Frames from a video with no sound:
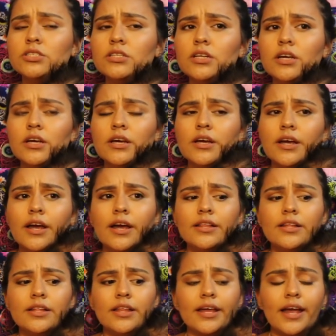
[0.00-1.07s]
And
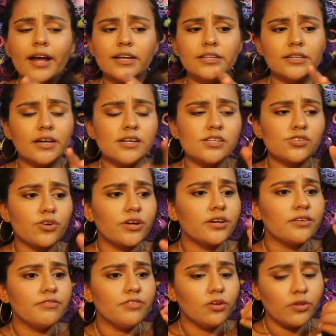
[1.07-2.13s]
then, like, I
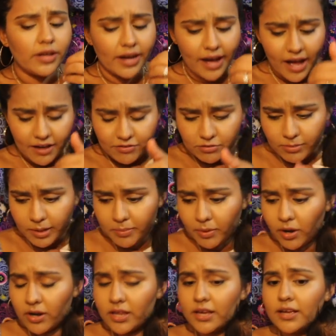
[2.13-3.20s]
started to feel, like, half of my
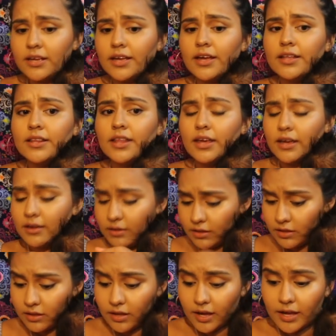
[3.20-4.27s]
body again. Like,
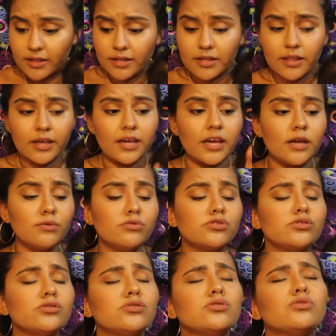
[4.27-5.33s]
and then, like, it
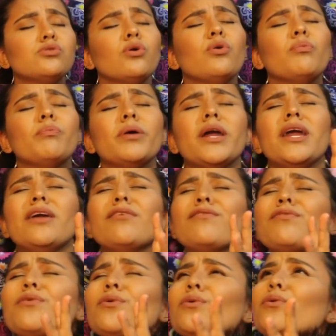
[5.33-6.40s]
was just so
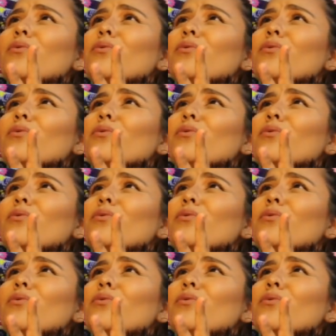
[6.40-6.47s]
painful.